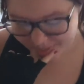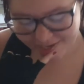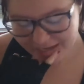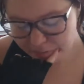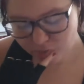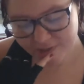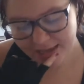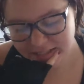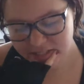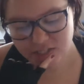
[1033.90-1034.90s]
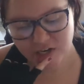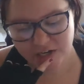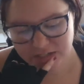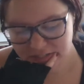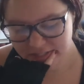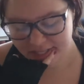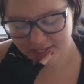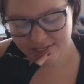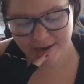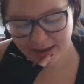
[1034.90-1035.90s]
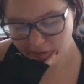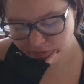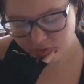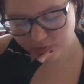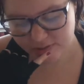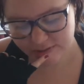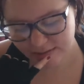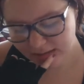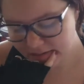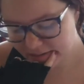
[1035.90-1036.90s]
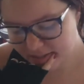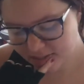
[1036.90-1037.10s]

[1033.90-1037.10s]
And it really has to change. Like, I have to really, like,